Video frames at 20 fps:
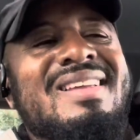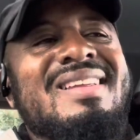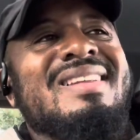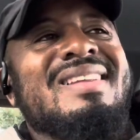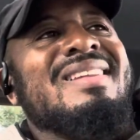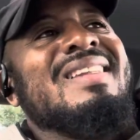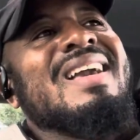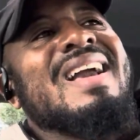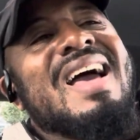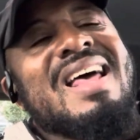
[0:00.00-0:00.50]

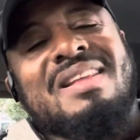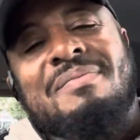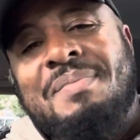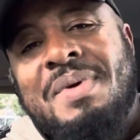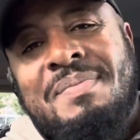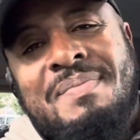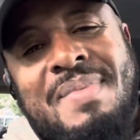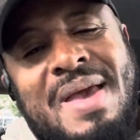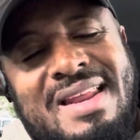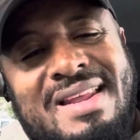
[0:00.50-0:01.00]
they got to be
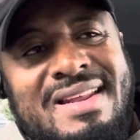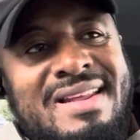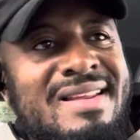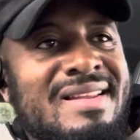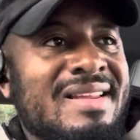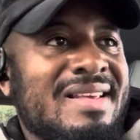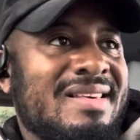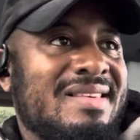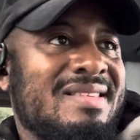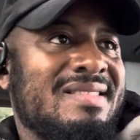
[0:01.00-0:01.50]
better than
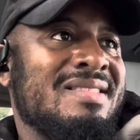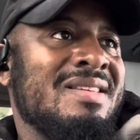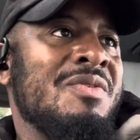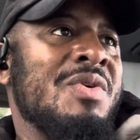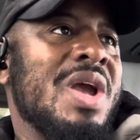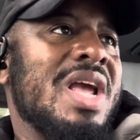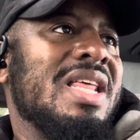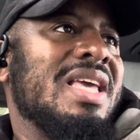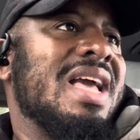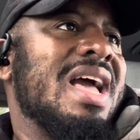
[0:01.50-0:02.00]
this. They
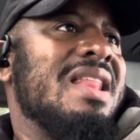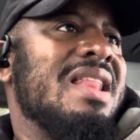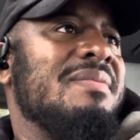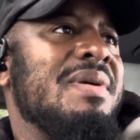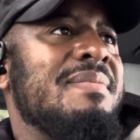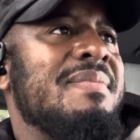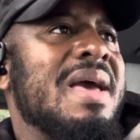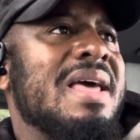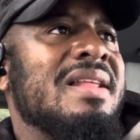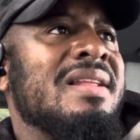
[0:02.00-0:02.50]
really got to be
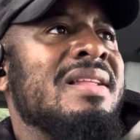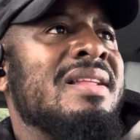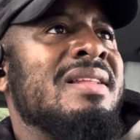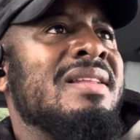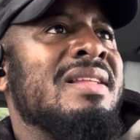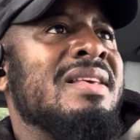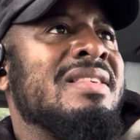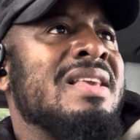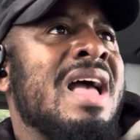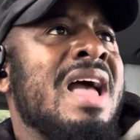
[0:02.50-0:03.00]
better than
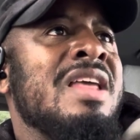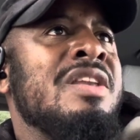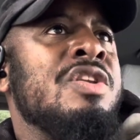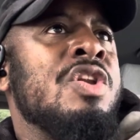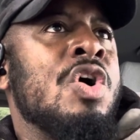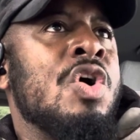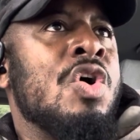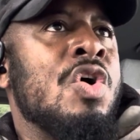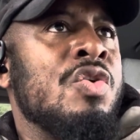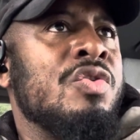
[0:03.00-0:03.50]
this. I
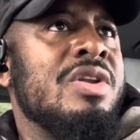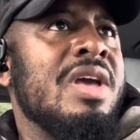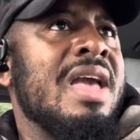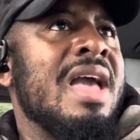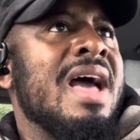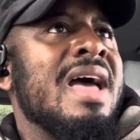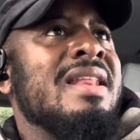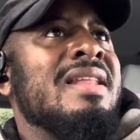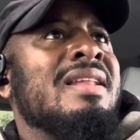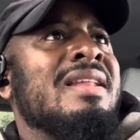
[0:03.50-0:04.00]
know they
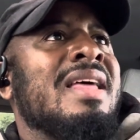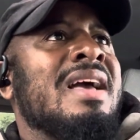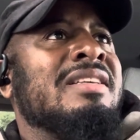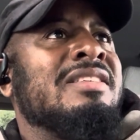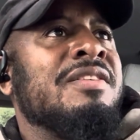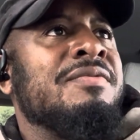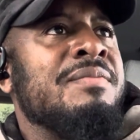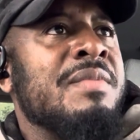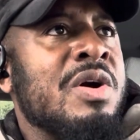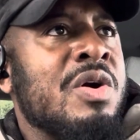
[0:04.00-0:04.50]
had the likes
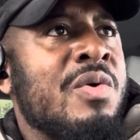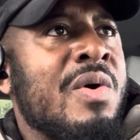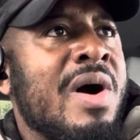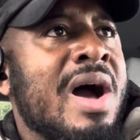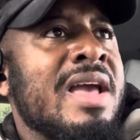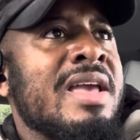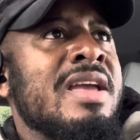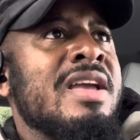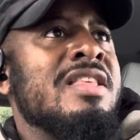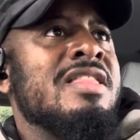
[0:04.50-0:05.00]
of
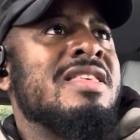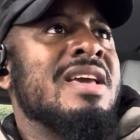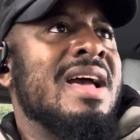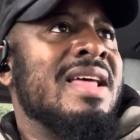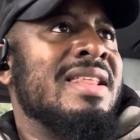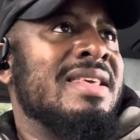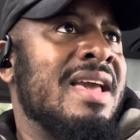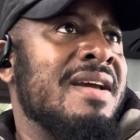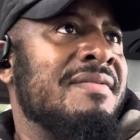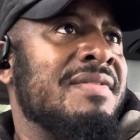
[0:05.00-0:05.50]
Maguire and
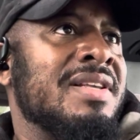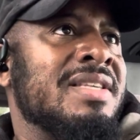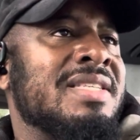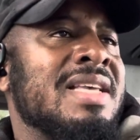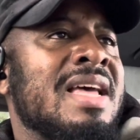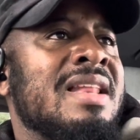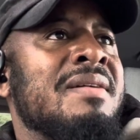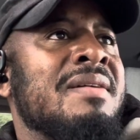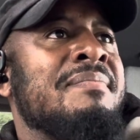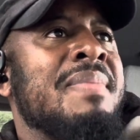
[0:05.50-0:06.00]
Johnny Evans
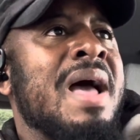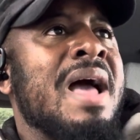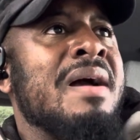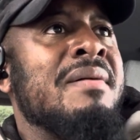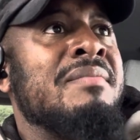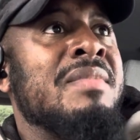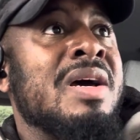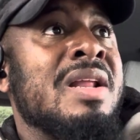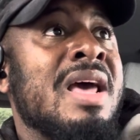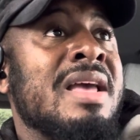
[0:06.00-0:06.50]
at the back,
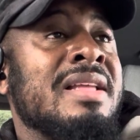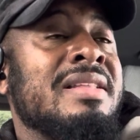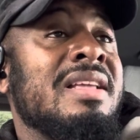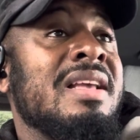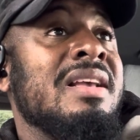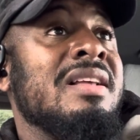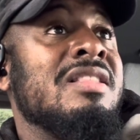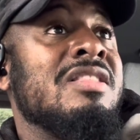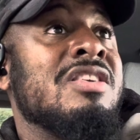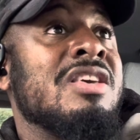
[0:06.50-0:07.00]
but I
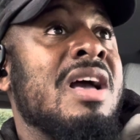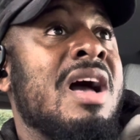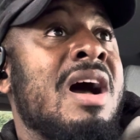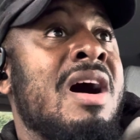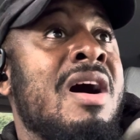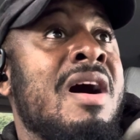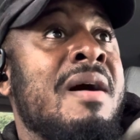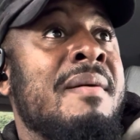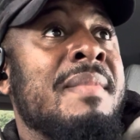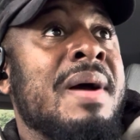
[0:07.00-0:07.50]
think
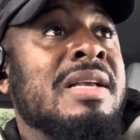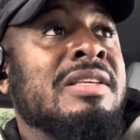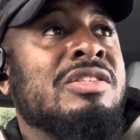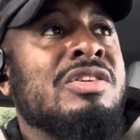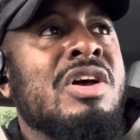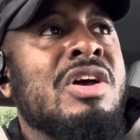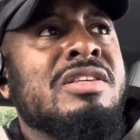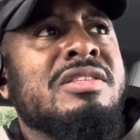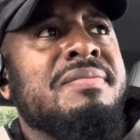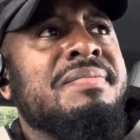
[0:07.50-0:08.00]
I
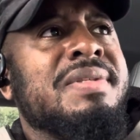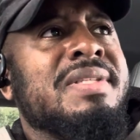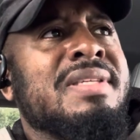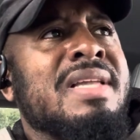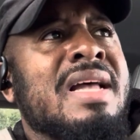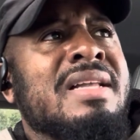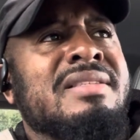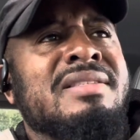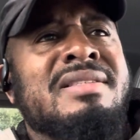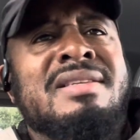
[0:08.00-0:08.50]
saw some
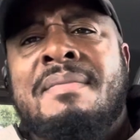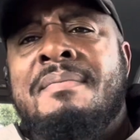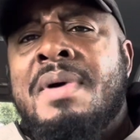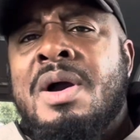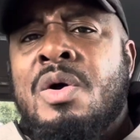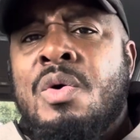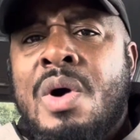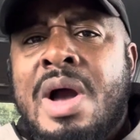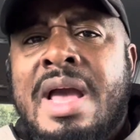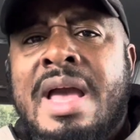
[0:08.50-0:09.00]
stats that
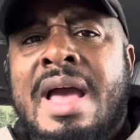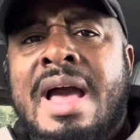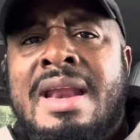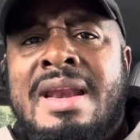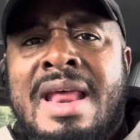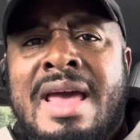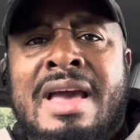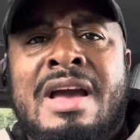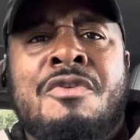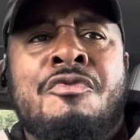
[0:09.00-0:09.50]
Maguire had
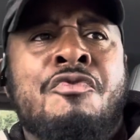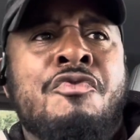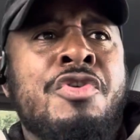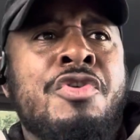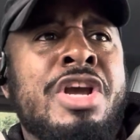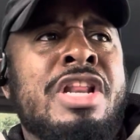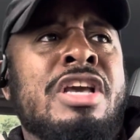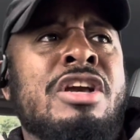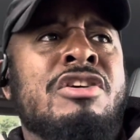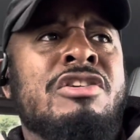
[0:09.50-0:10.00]
like a
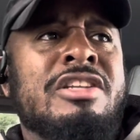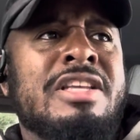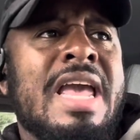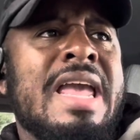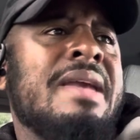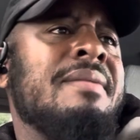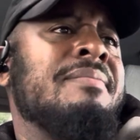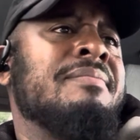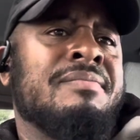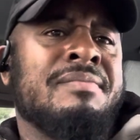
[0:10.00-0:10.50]
really good
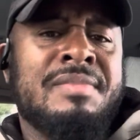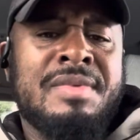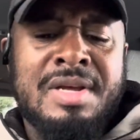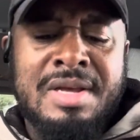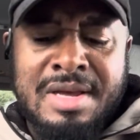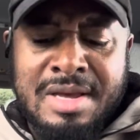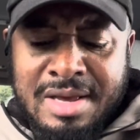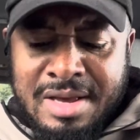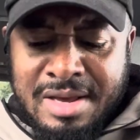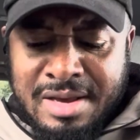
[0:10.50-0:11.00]
game.
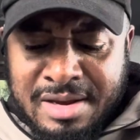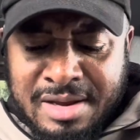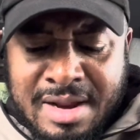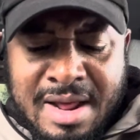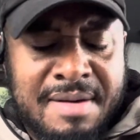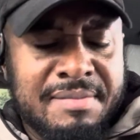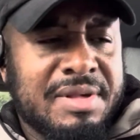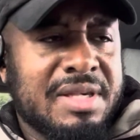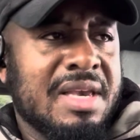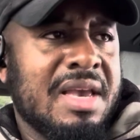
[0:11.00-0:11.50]
You know
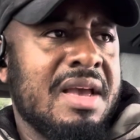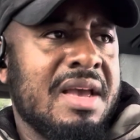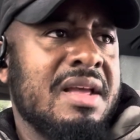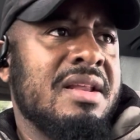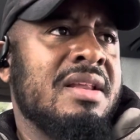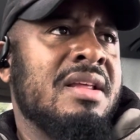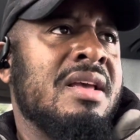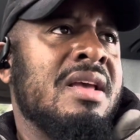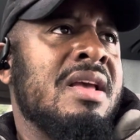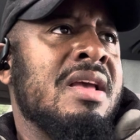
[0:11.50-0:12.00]
what I'm
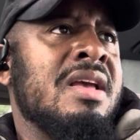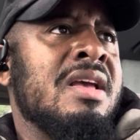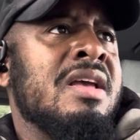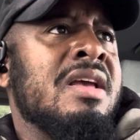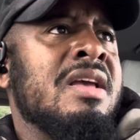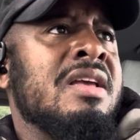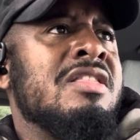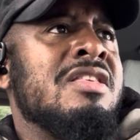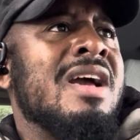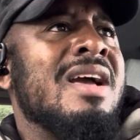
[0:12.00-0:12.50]
saying?
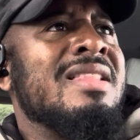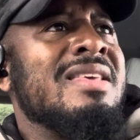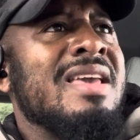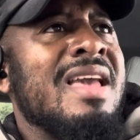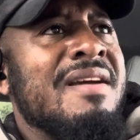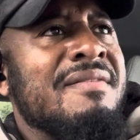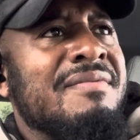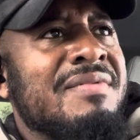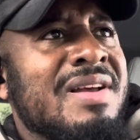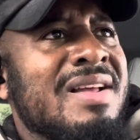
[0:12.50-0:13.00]
Johnny
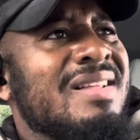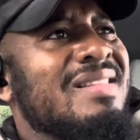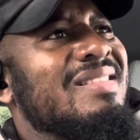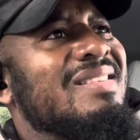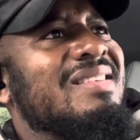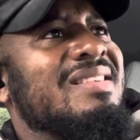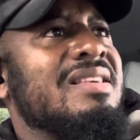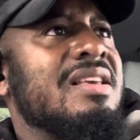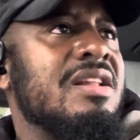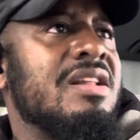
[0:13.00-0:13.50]

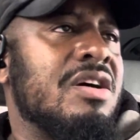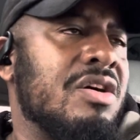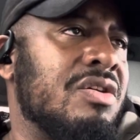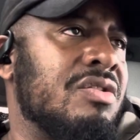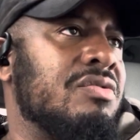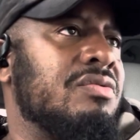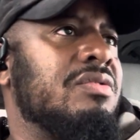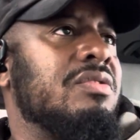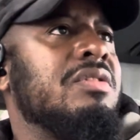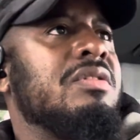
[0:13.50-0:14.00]
Evans, you know,